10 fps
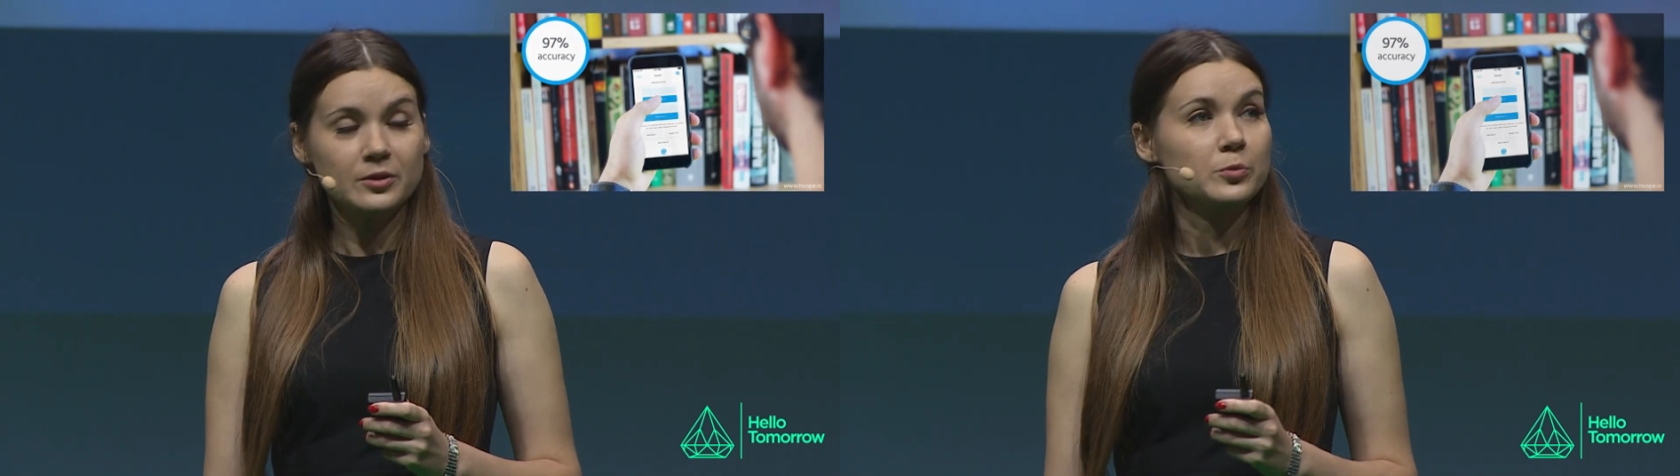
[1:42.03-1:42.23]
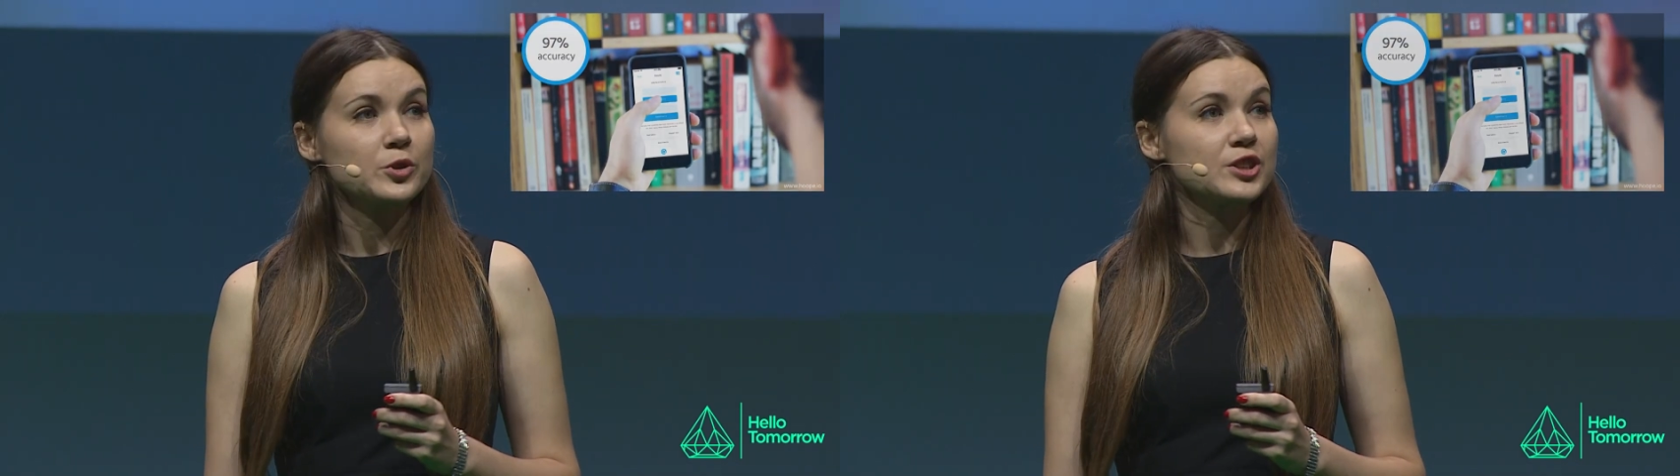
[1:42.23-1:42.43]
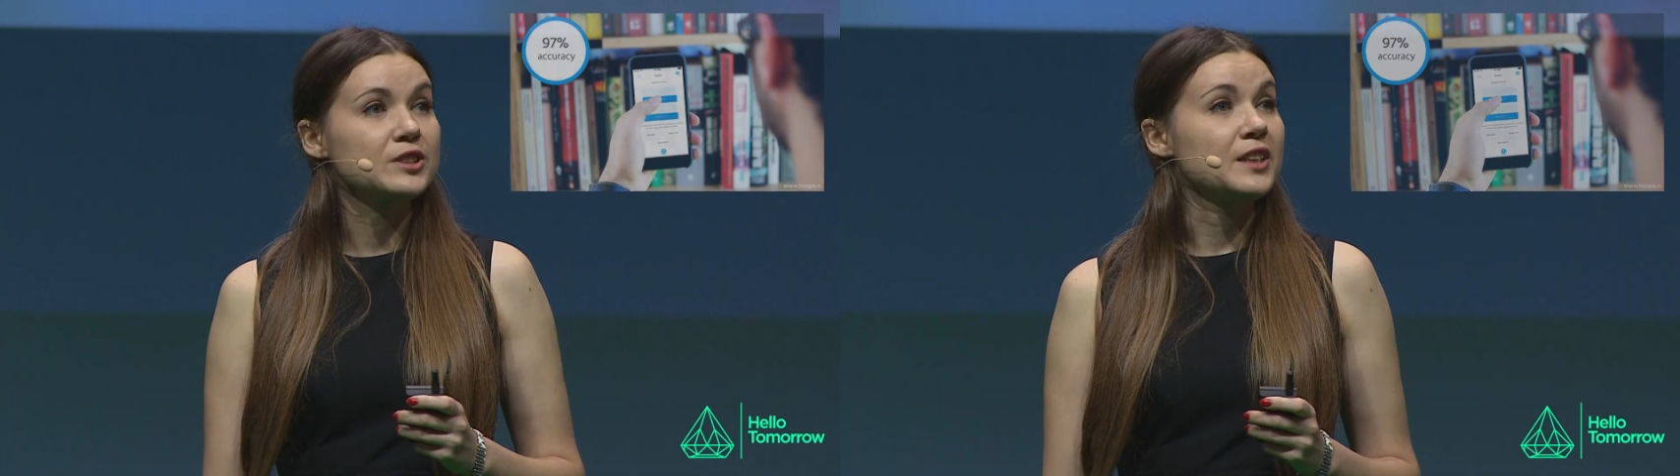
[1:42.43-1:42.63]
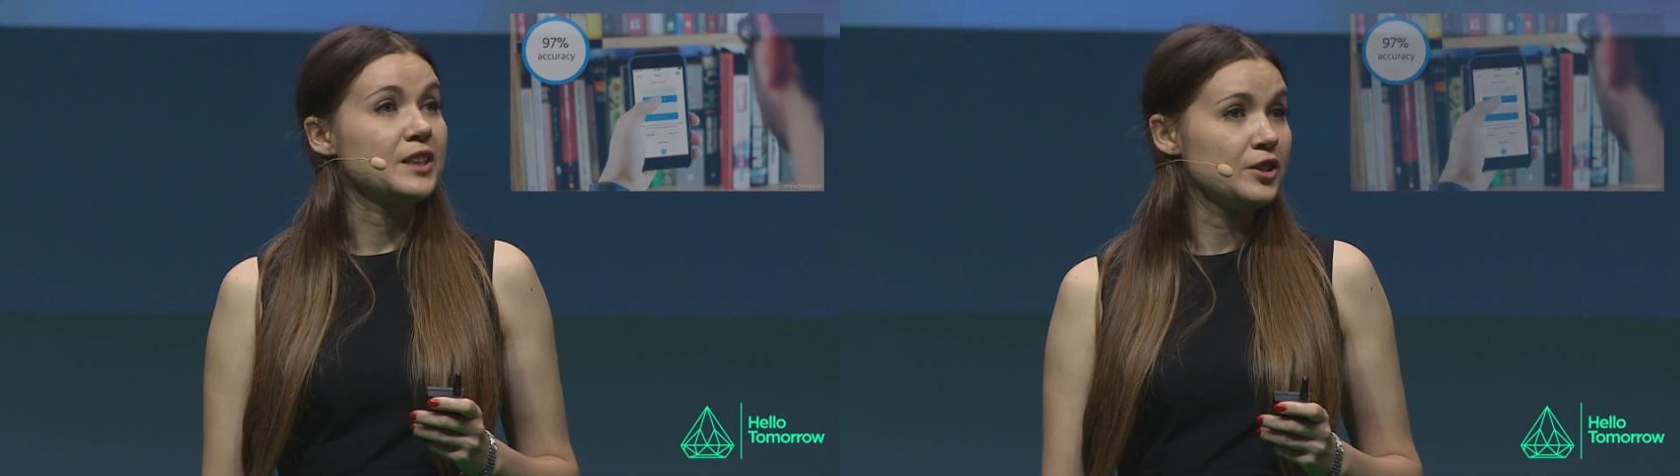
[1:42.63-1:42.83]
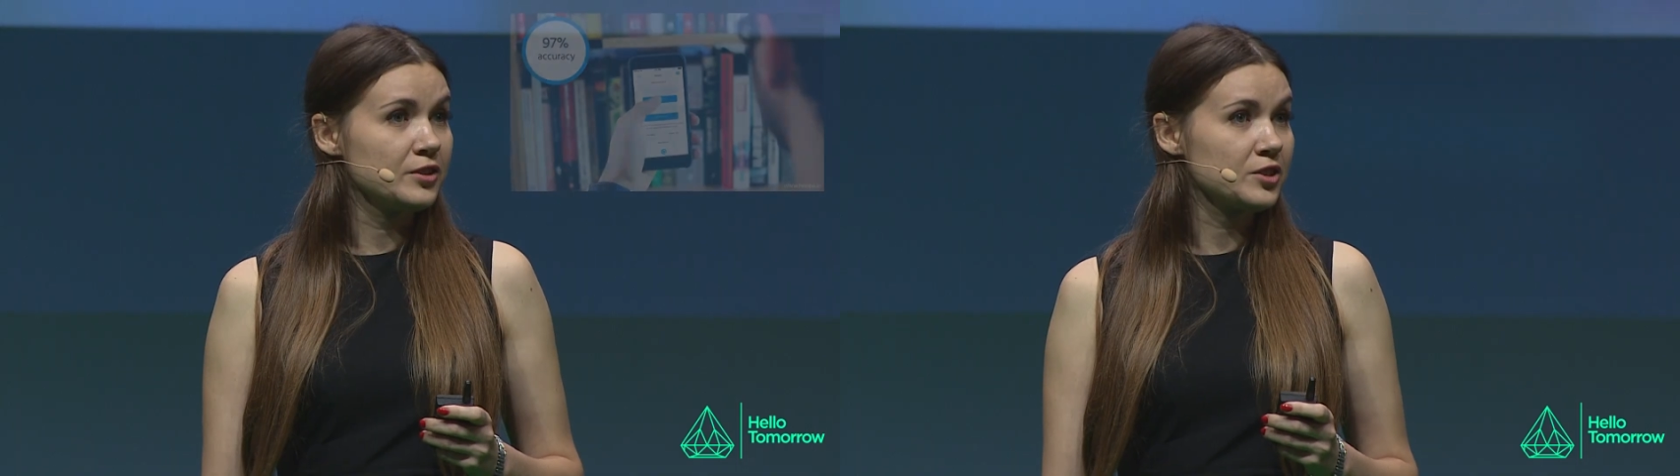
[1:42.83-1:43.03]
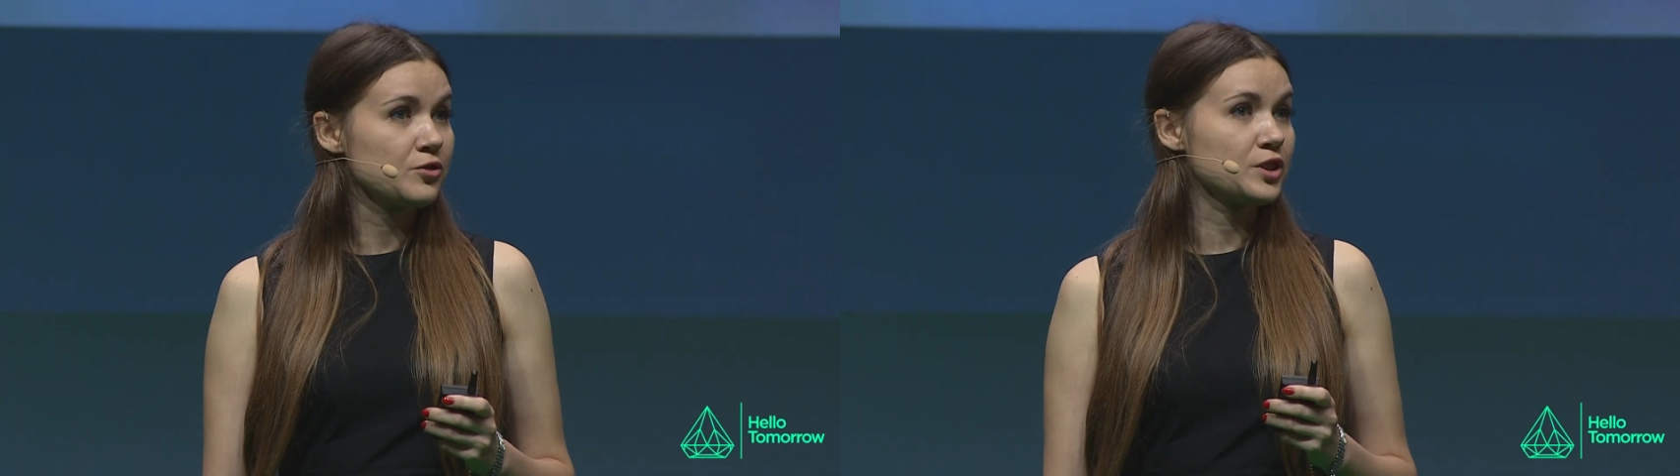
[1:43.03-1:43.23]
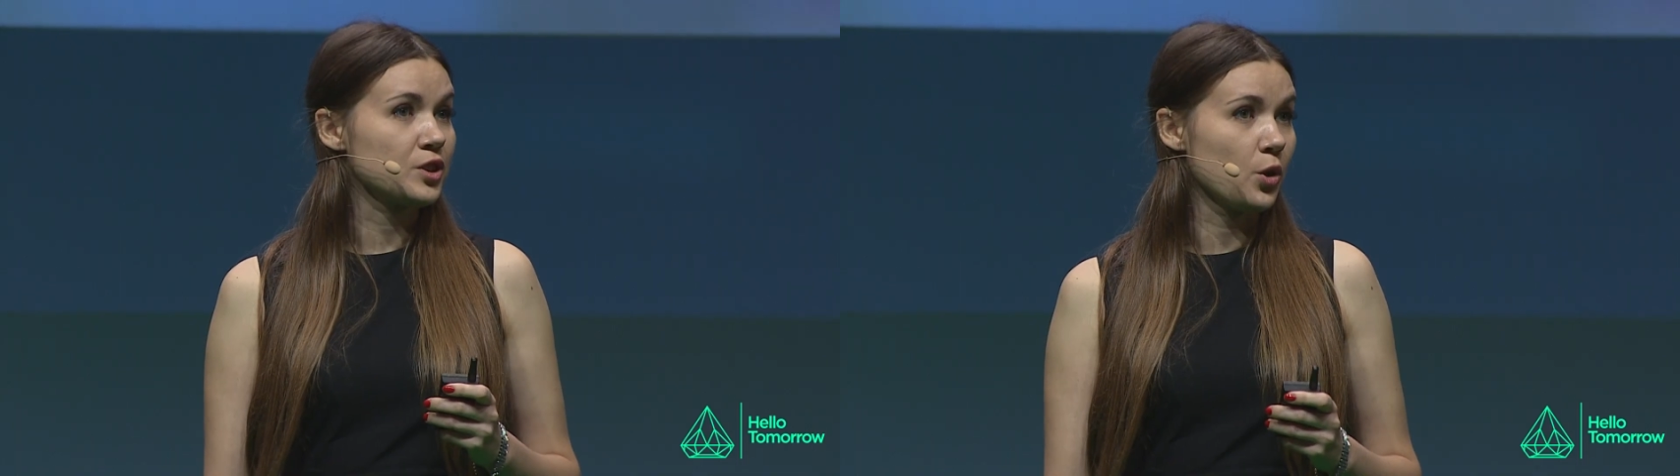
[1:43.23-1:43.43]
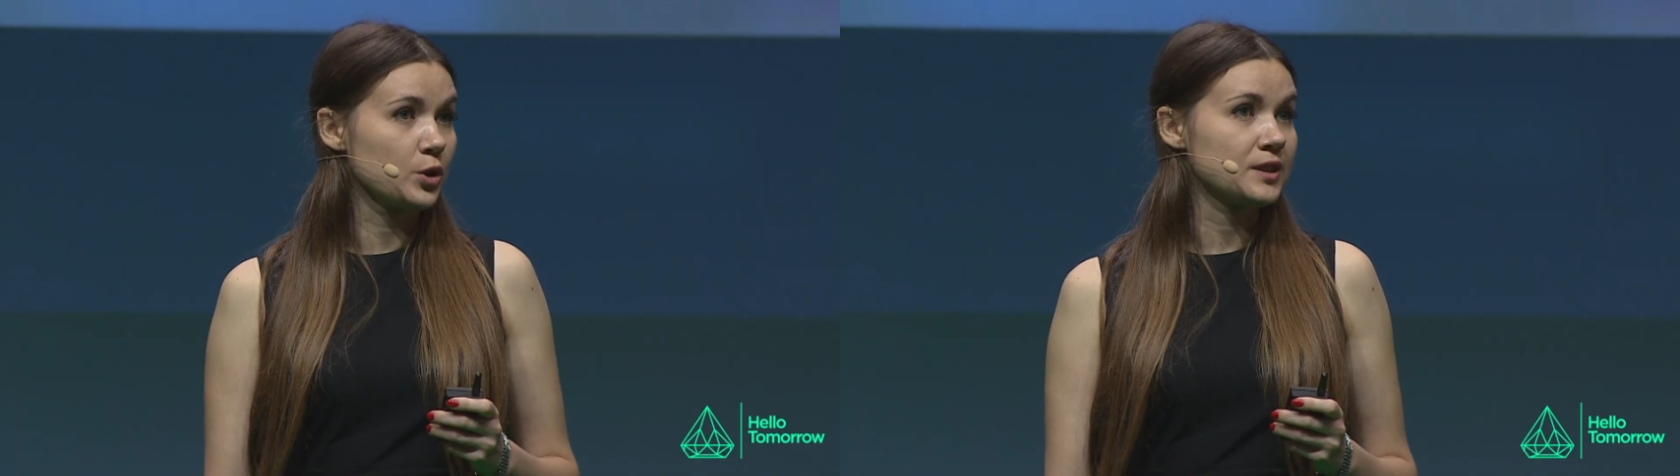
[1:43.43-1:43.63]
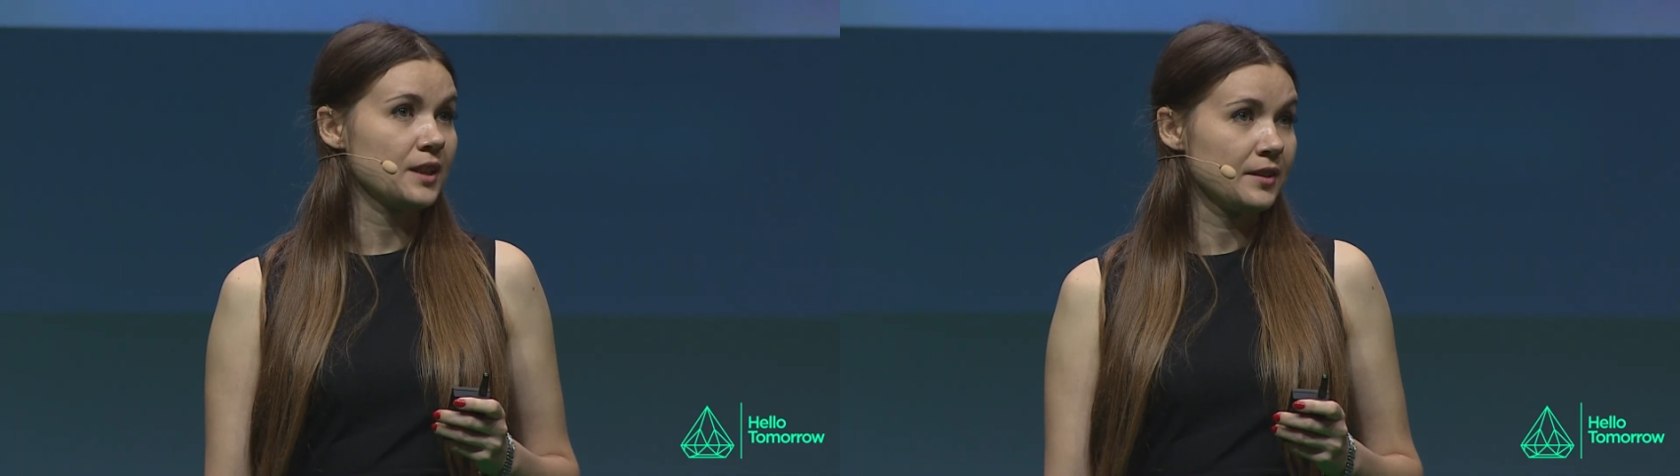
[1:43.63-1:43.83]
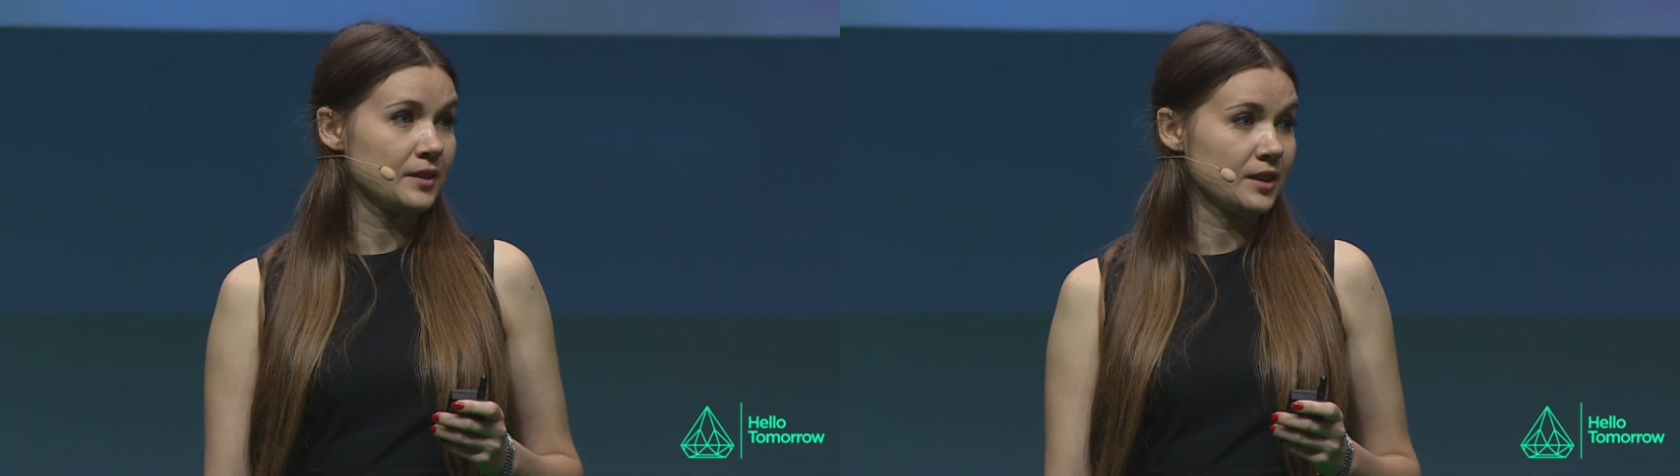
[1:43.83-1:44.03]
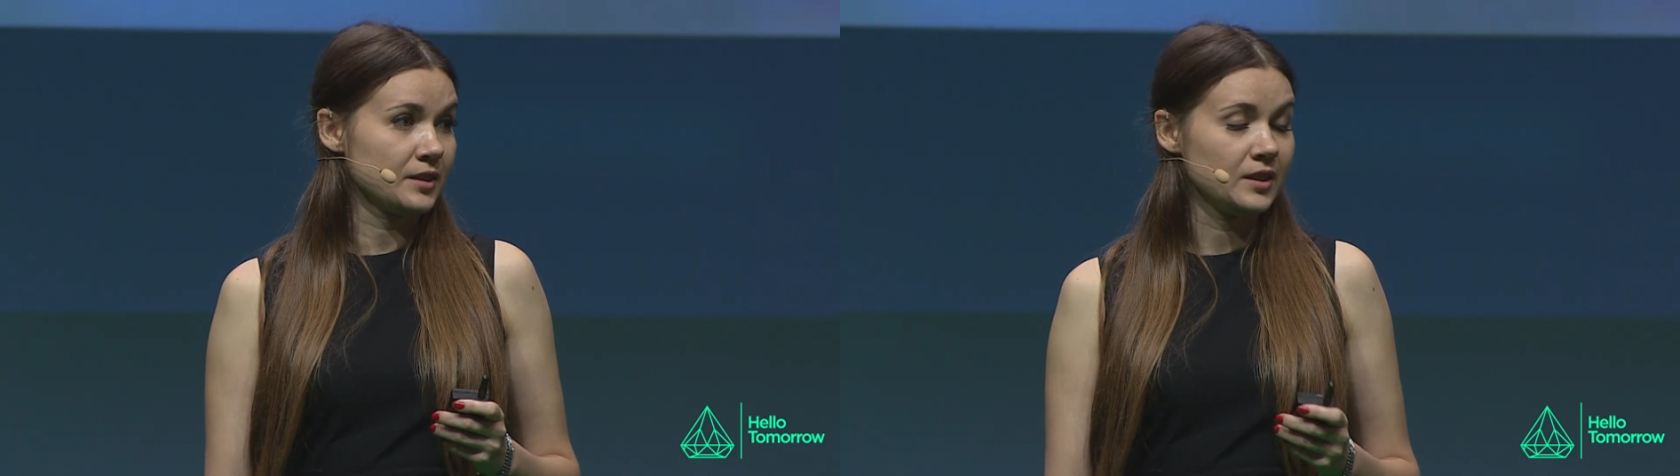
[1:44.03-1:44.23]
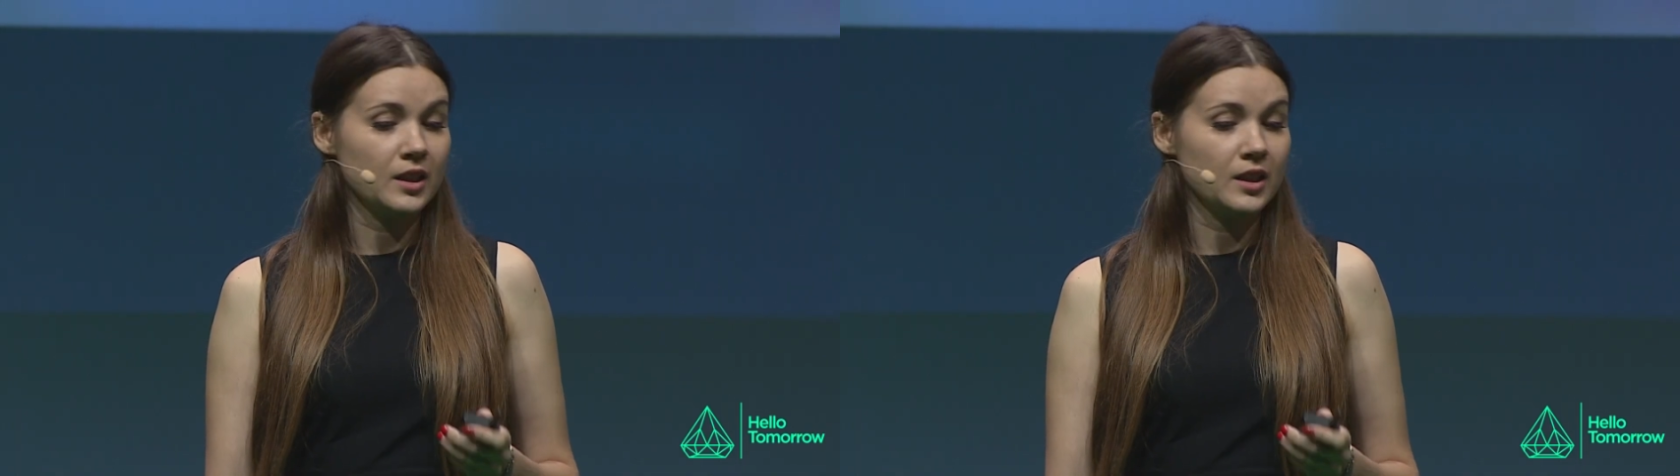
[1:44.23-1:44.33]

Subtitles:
which is the industry's gold standard.